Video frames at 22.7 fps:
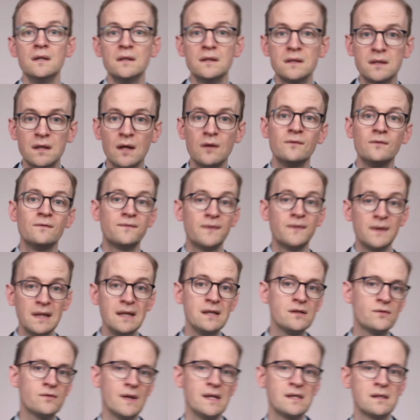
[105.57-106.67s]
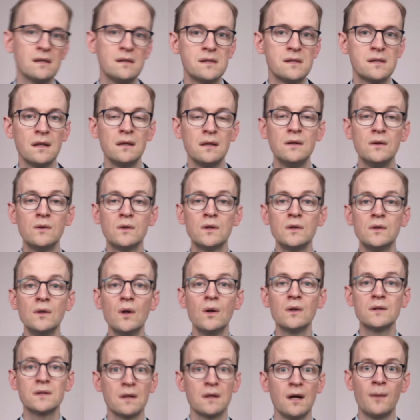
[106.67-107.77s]
So for these reasons, you could
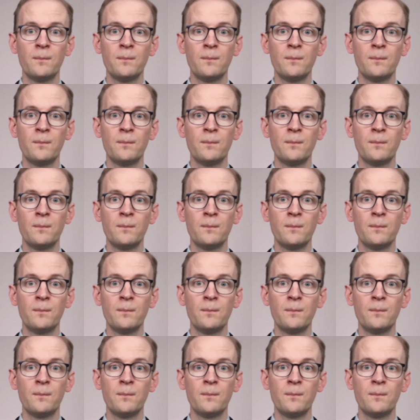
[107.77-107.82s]
not